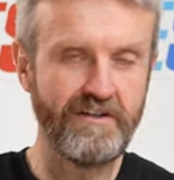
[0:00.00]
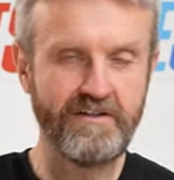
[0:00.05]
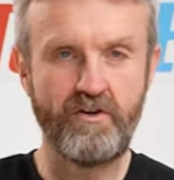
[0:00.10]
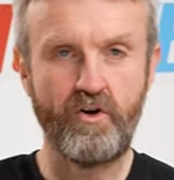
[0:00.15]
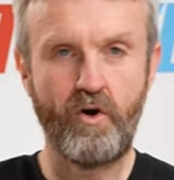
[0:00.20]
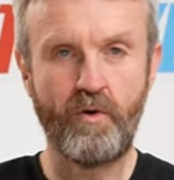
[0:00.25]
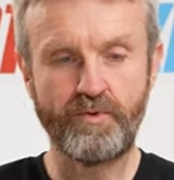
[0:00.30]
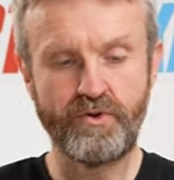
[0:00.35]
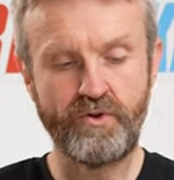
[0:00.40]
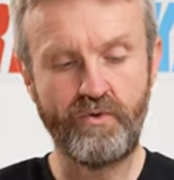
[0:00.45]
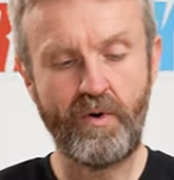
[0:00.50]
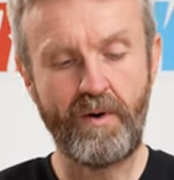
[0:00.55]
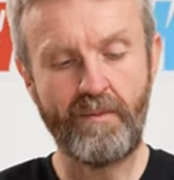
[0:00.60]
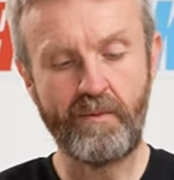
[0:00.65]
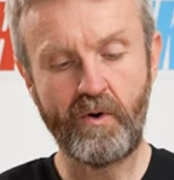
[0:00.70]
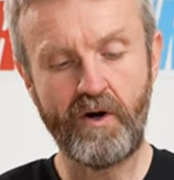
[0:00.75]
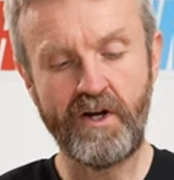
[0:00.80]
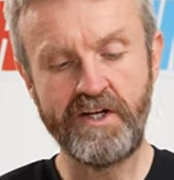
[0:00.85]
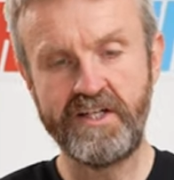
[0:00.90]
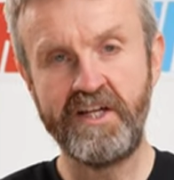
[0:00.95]
as an optional
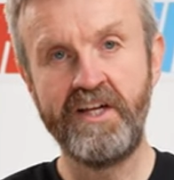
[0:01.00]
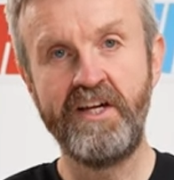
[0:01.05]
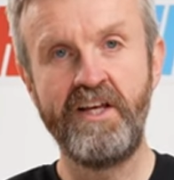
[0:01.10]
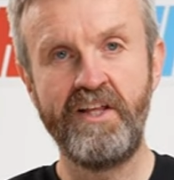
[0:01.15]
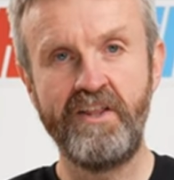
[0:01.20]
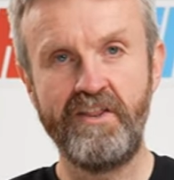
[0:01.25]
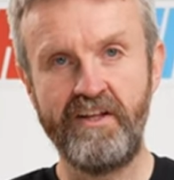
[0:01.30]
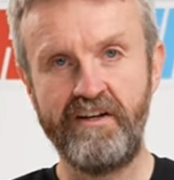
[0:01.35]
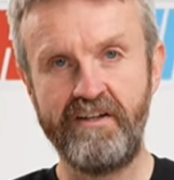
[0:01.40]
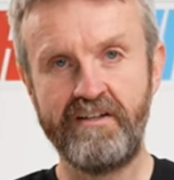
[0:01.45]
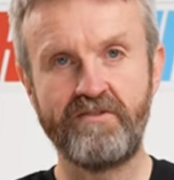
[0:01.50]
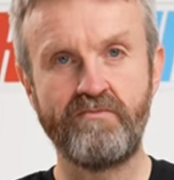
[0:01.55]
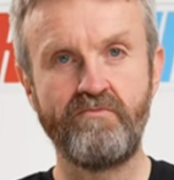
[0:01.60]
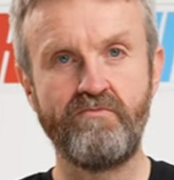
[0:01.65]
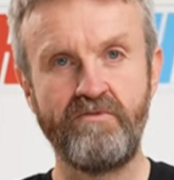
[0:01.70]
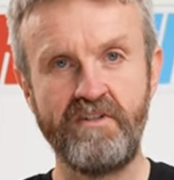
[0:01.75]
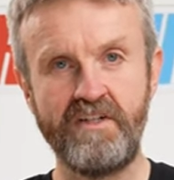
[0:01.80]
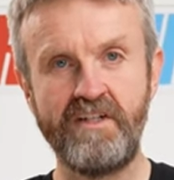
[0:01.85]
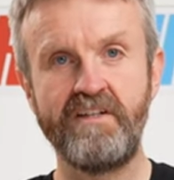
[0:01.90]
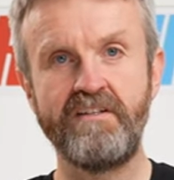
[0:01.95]
upgrade, then it's
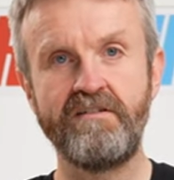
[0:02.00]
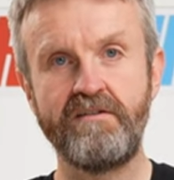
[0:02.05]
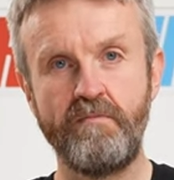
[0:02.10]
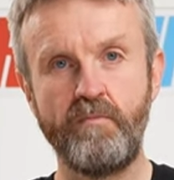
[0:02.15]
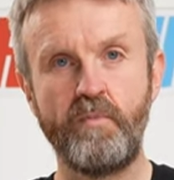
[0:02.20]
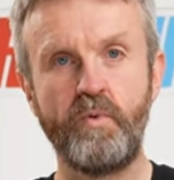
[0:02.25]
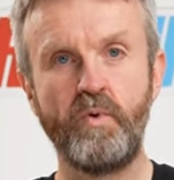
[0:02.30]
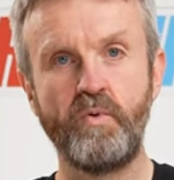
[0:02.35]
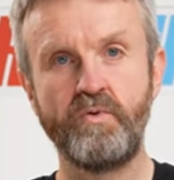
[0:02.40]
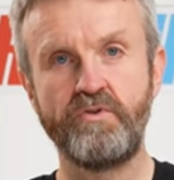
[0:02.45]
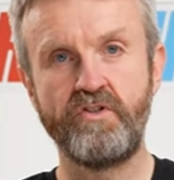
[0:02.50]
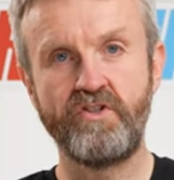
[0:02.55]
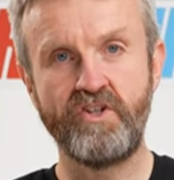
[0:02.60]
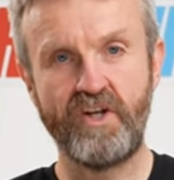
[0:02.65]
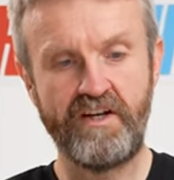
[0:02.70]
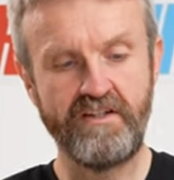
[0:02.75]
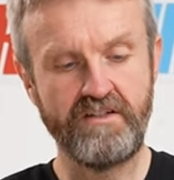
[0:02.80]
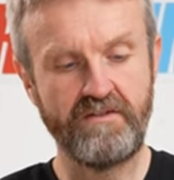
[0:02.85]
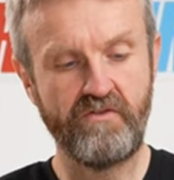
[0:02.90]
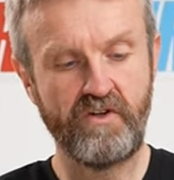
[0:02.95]
really simple to
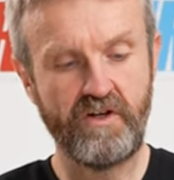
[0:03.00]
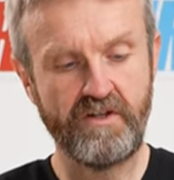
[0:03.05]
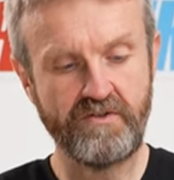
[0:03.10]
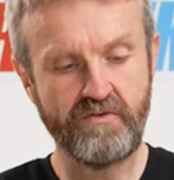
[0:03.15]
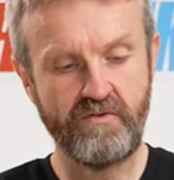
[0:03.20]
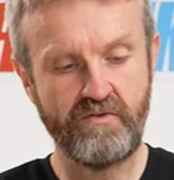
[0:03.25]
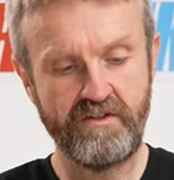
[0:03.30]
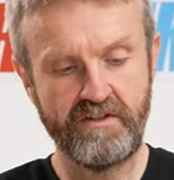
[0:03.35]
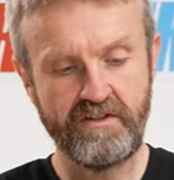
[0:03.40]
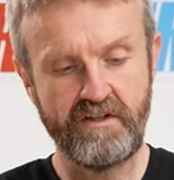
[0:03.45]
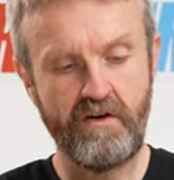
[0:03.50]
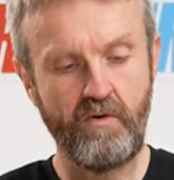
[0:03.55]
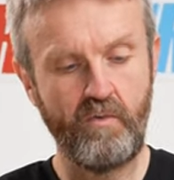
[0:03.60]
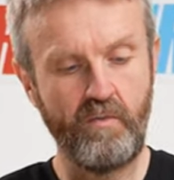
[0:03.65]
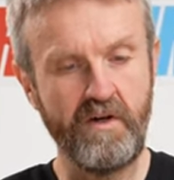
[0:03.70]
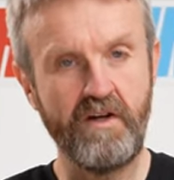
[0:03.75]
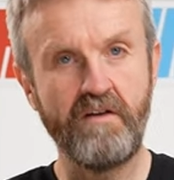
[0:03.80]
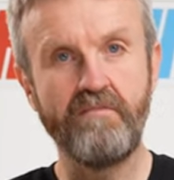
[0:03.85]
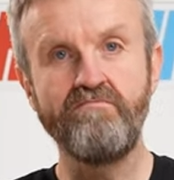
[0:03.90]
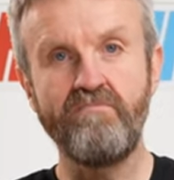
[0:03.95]
change the visor on this
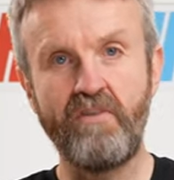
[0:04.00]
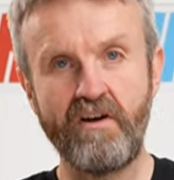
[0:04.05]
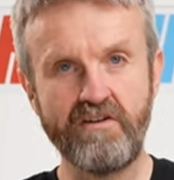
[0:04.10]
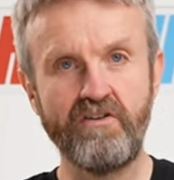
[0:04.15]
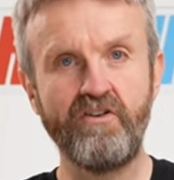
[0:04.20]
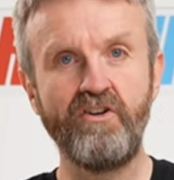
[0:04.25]
helmet. Might